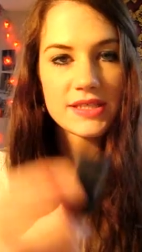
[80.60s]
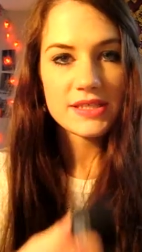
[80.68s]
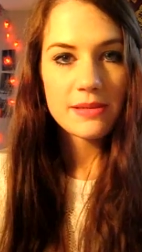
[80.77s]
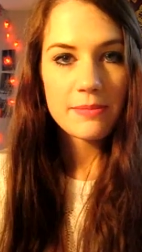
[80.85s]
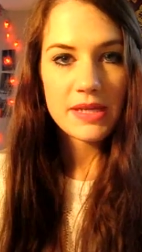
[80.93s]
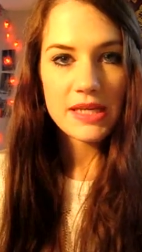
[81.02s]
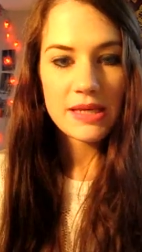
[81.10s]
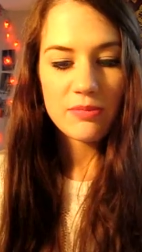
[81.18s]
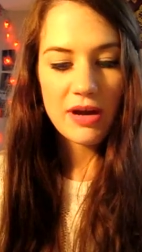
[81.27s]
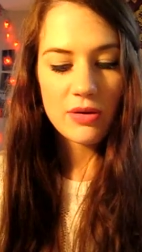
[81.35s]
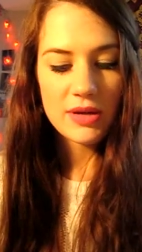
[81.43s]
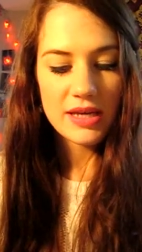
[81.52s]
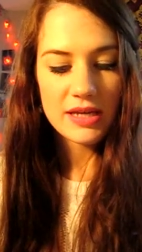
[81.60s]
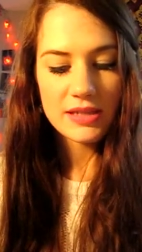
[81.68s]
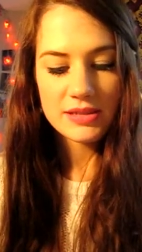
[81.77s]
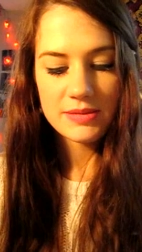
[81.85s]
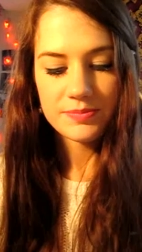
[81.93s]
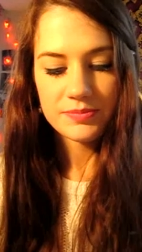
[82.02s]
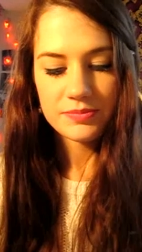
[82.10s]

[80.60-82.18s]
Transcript: This is a mini brow kit